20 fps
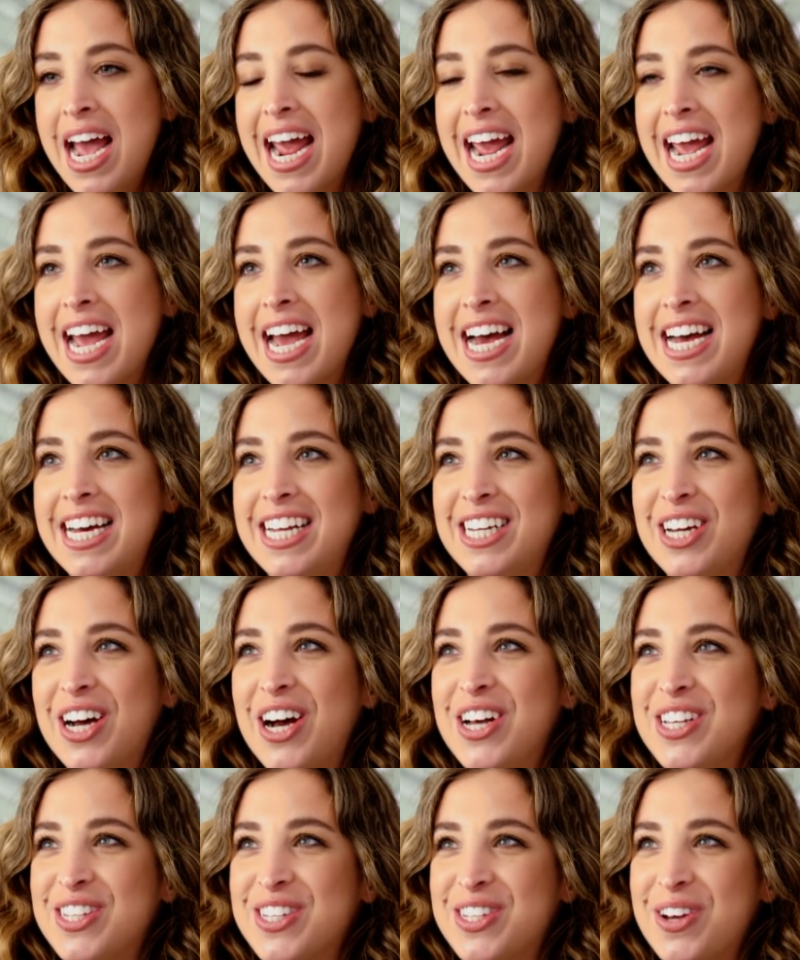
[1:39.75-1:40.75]
And
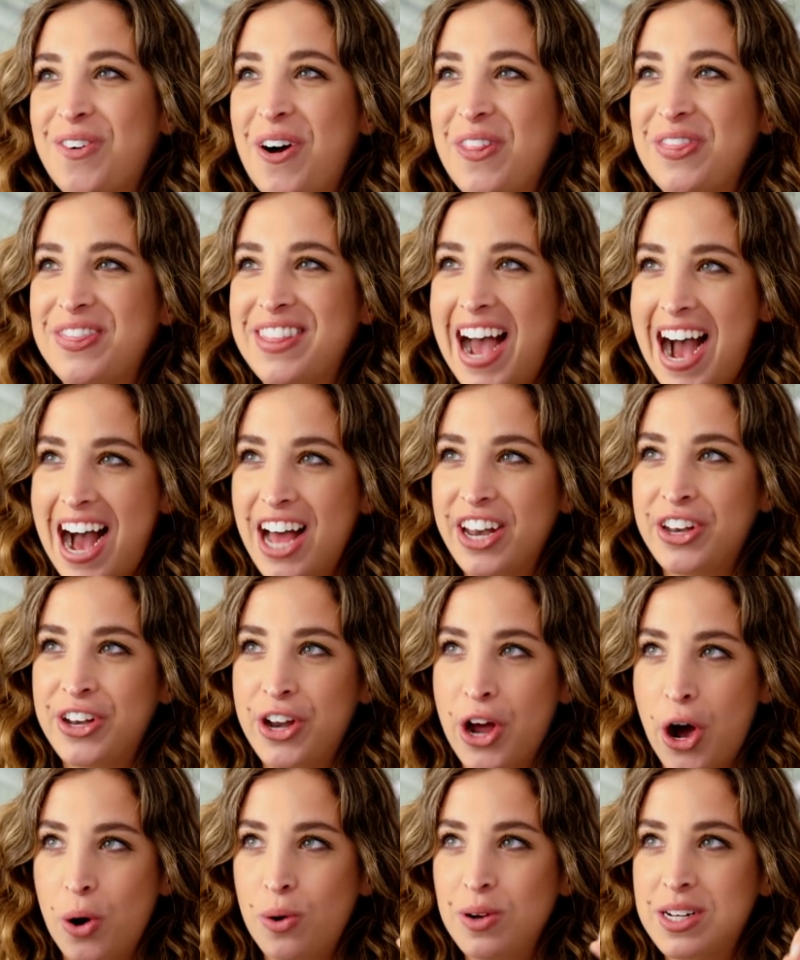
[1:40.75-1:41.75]
so on that
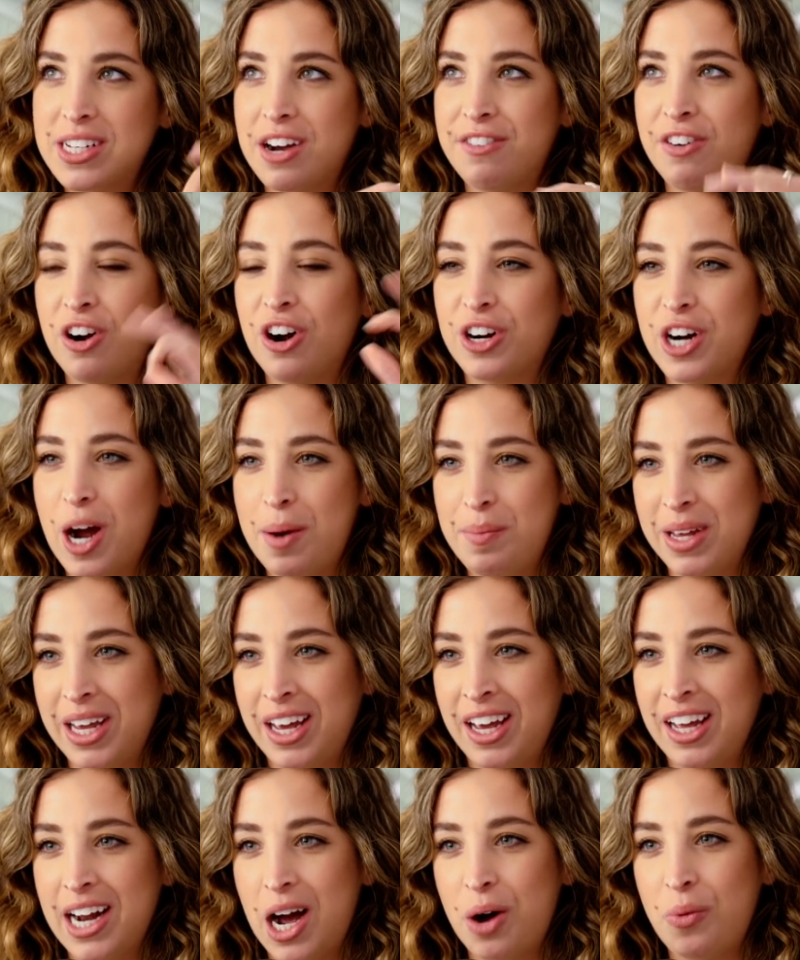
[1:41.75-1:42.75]
note of her coming
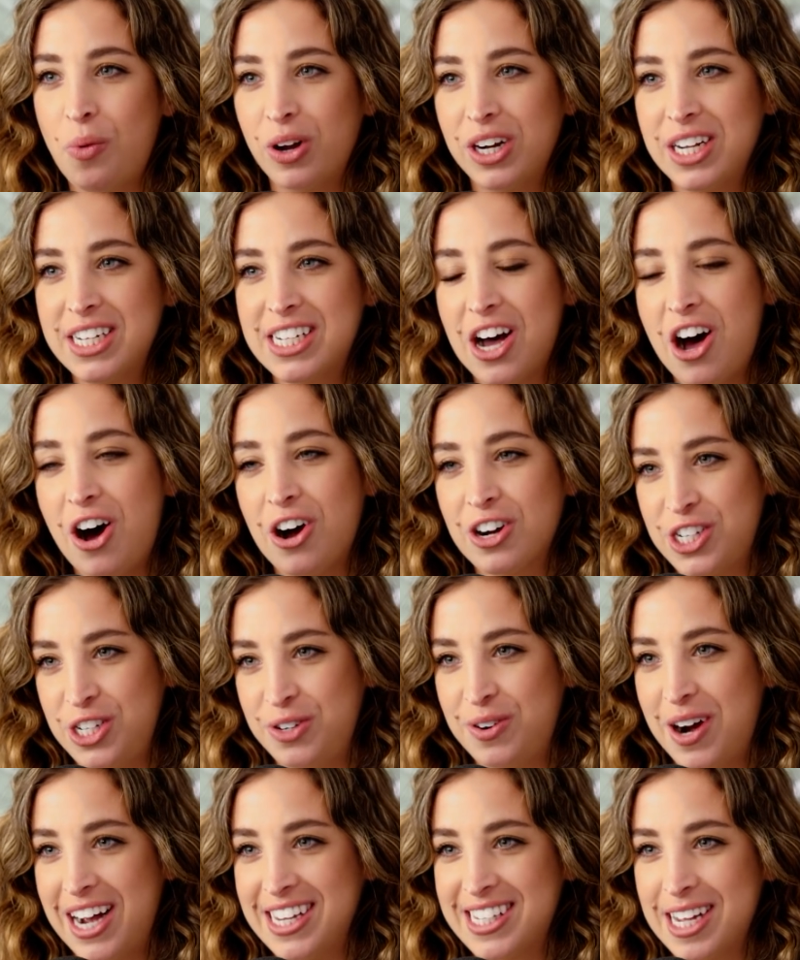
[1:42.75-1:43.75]
in, I want to talk to
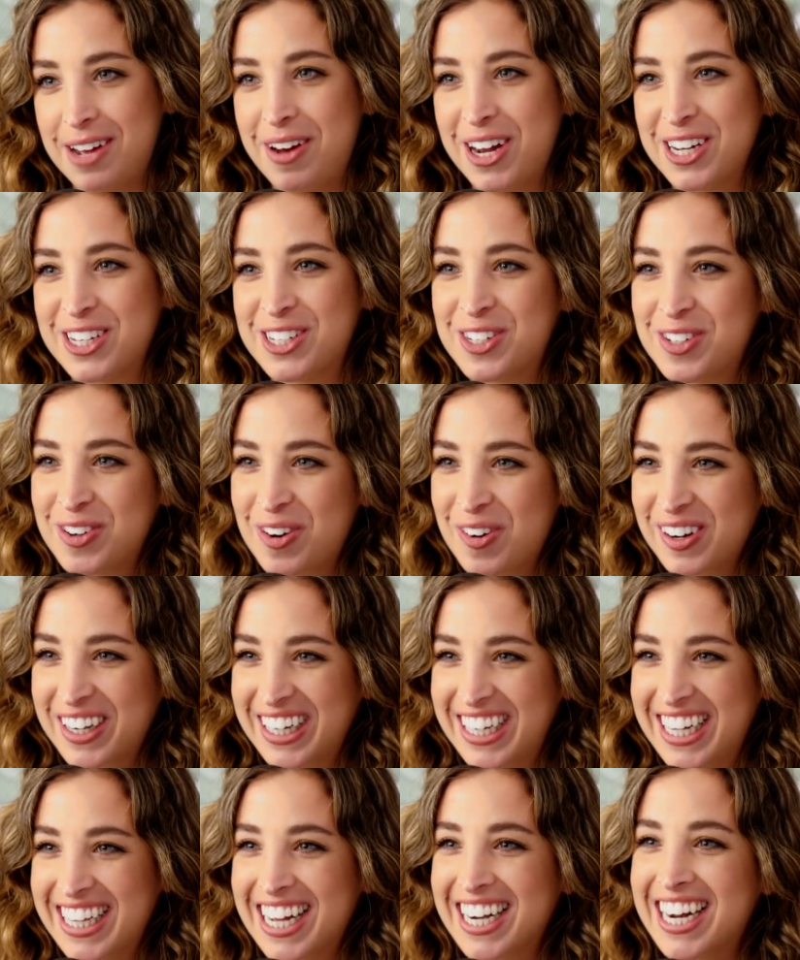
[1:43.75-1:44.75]
you guys about a
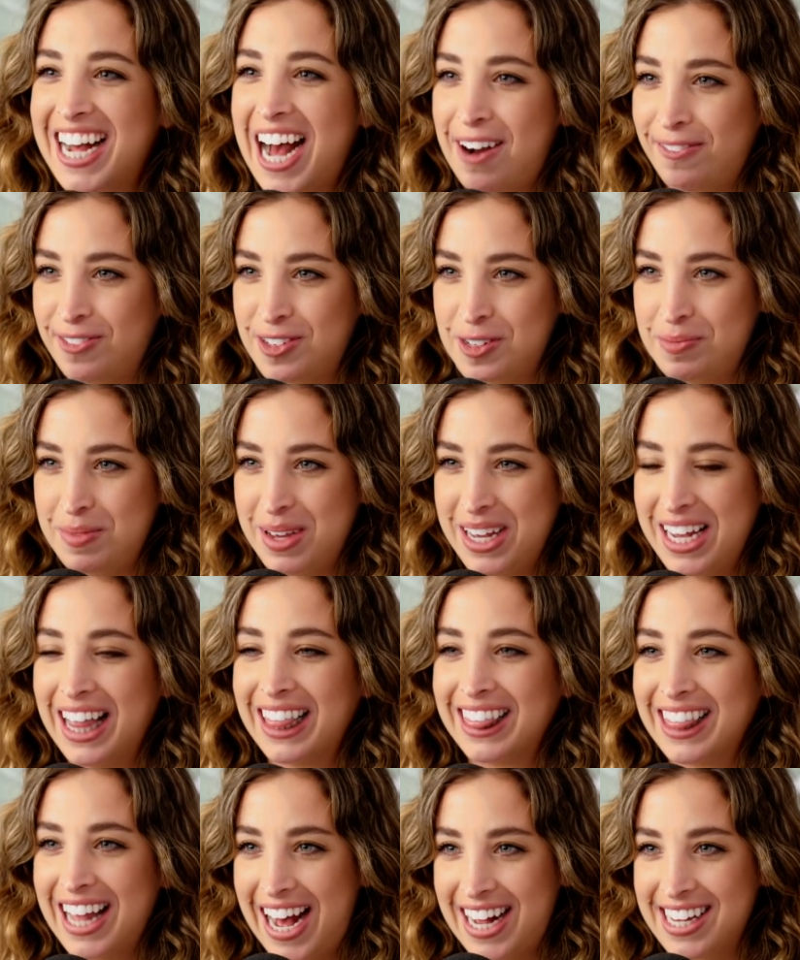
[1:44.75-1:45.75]
story that happened to me
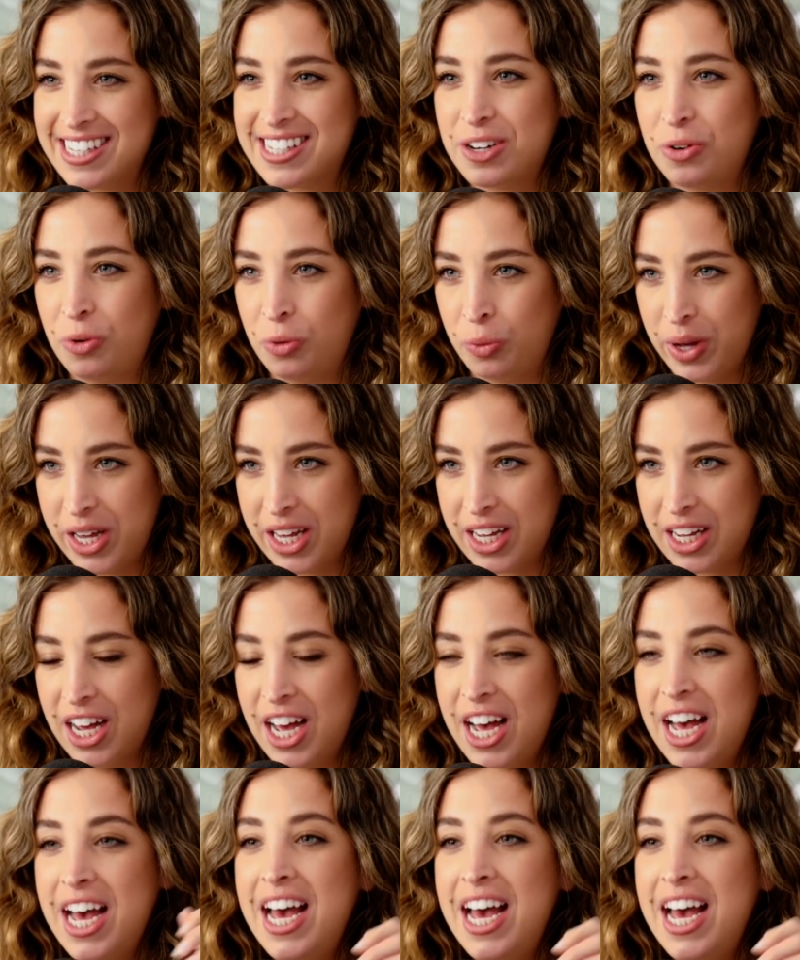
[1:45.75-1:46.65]
last week.